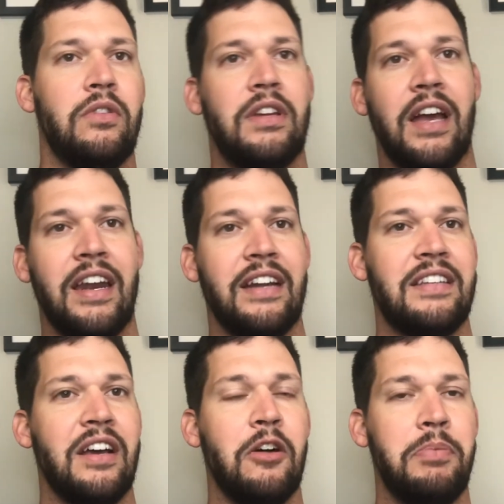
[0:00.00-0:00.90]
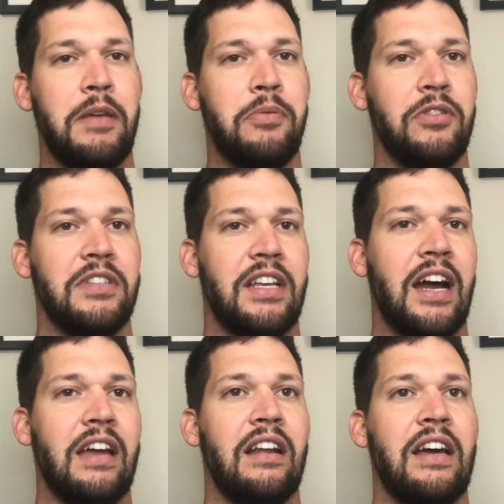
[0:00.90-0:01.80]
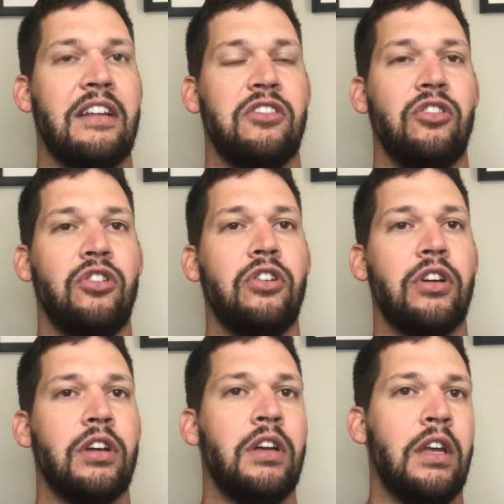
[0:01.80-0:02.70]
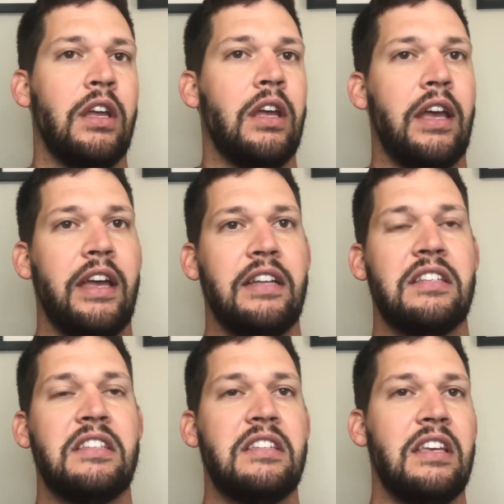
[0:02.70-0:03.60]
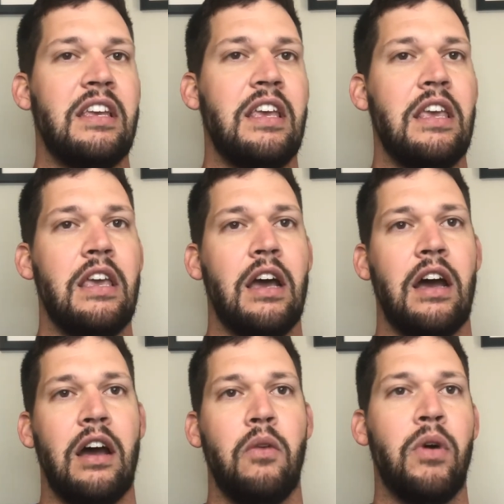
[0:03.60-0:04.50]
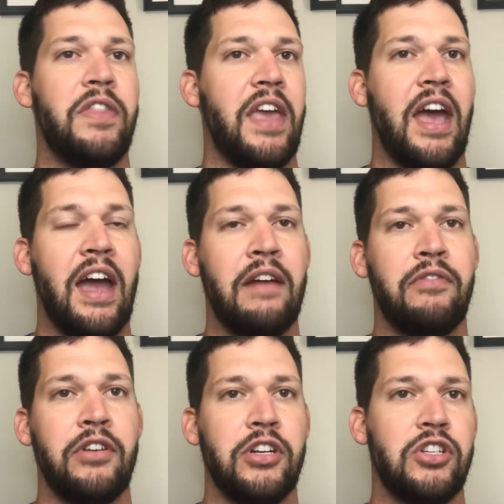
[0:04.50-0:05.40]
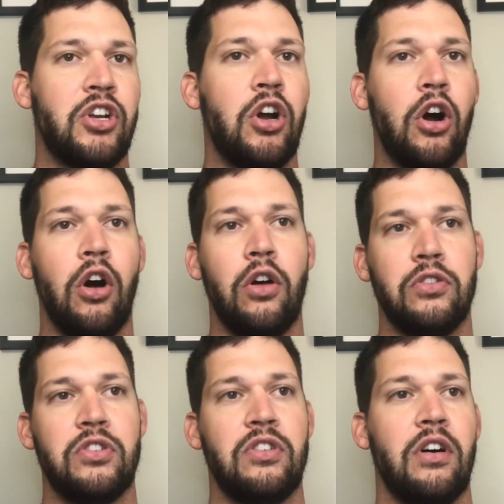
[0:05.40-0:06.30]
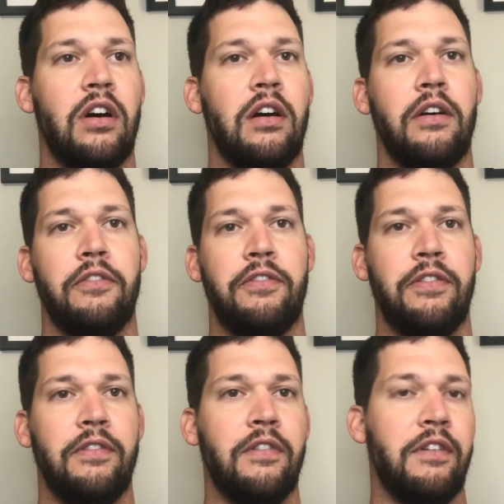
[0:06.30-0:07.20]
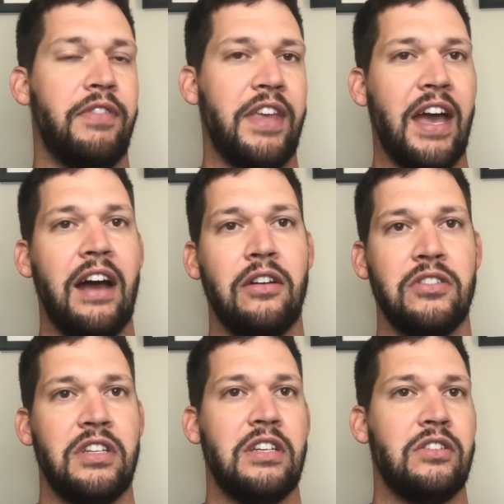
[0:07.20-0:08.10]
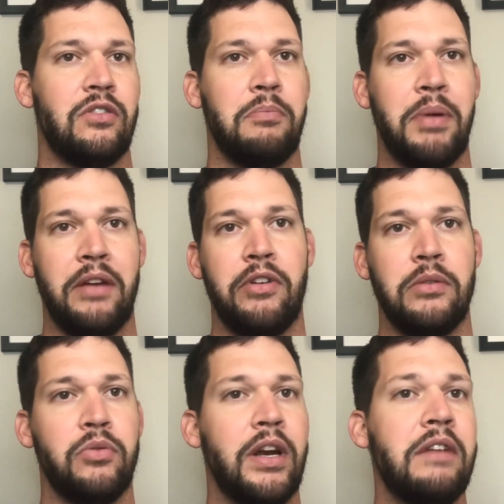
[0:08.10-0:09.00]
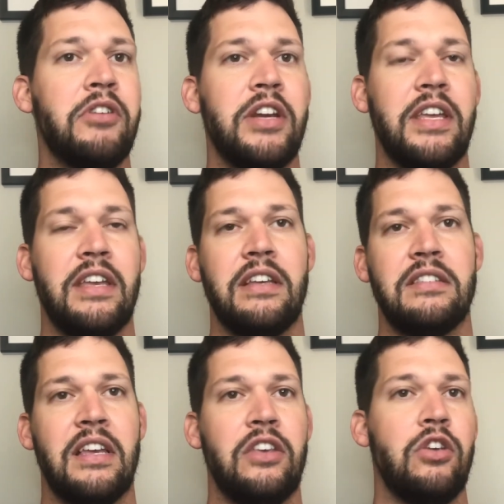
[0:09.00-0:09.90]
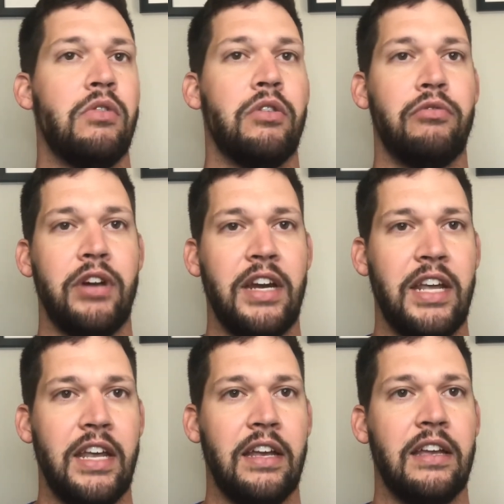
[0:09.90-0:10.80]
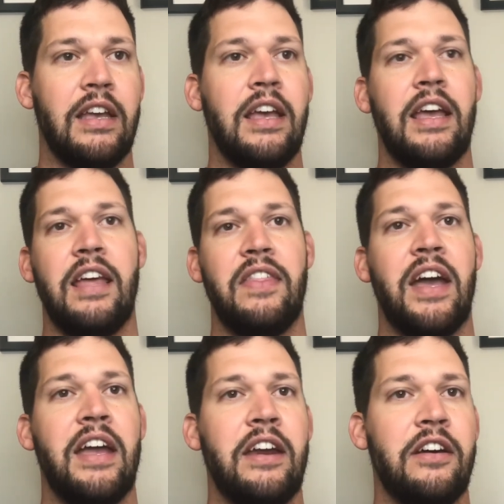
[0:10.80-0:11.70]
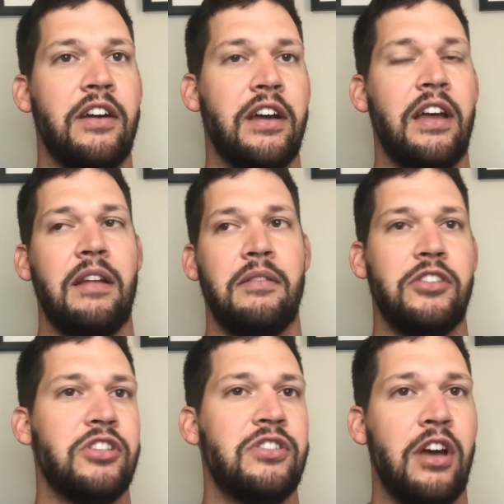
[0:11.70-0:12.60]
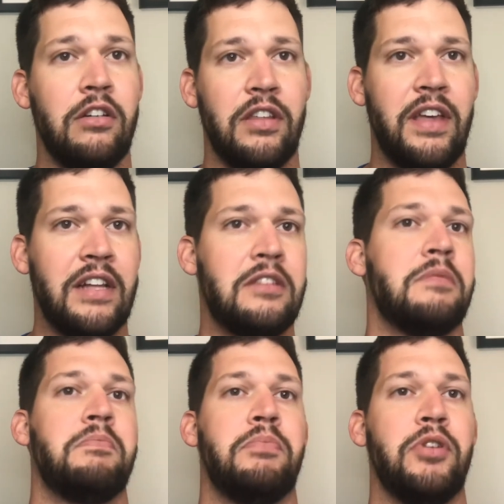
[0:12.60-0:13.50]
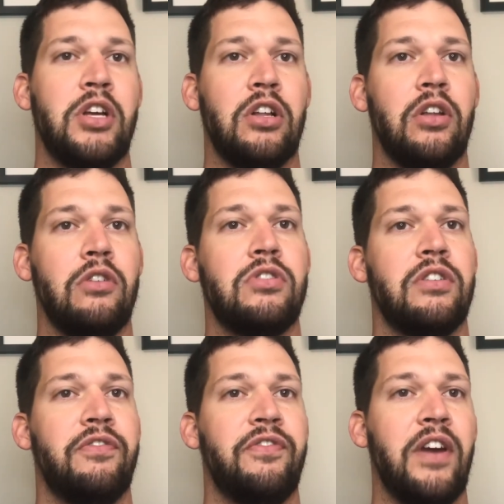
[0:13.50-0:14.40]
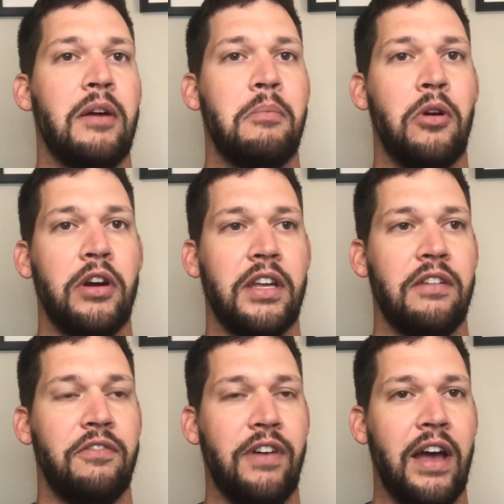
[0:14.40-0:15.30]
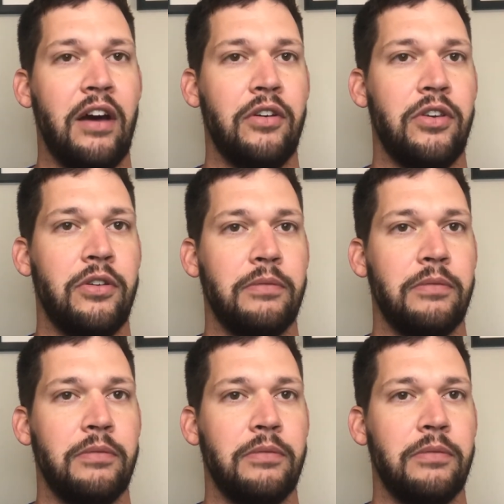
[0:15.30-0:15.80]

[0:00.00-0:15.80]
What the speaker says: kind of tell people as a guideline is look and see what the average cost of the houses or bedrooms, whatever it is that you are renting in that area, and just know that that's pretty close to fair market value.